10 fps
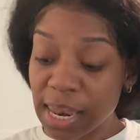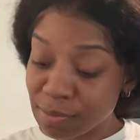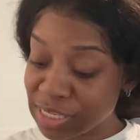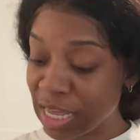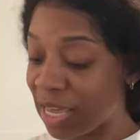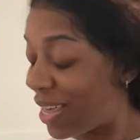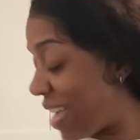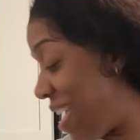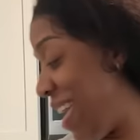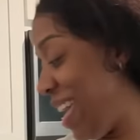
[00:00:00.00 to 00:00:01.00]
Tell them, Z.
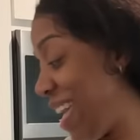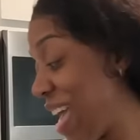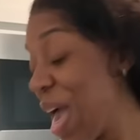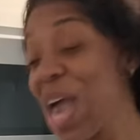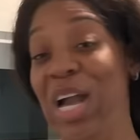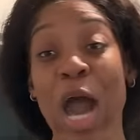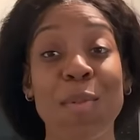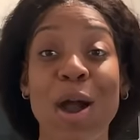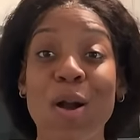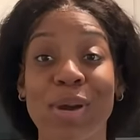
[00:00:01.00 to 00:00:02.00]

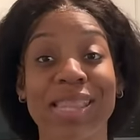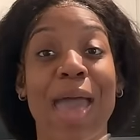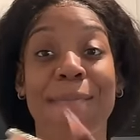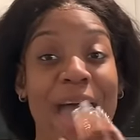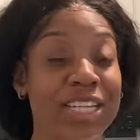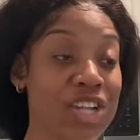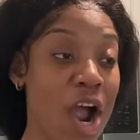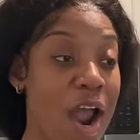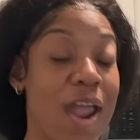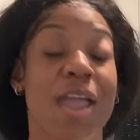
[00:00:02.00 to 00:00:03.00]
Come on with that map
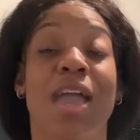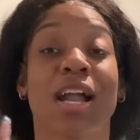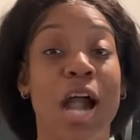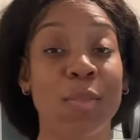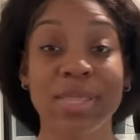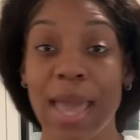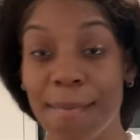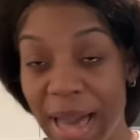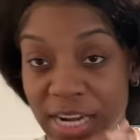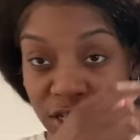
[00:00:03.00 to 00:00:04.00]
chart. Come with that map